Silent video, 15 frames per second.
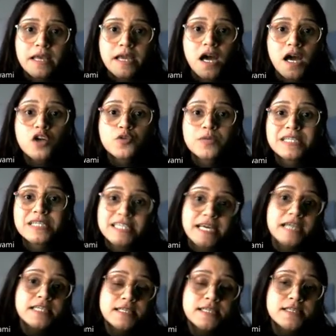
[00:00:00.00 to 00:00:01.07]
like how do we
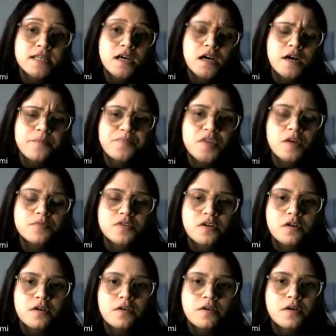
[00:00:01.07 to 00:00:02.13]
detect this
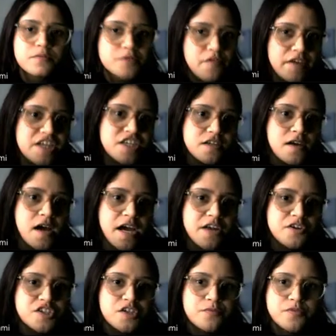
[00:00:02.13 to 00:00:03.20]
observation, high
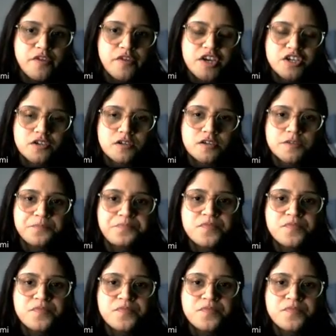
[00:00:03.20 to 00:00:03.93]
energy observation?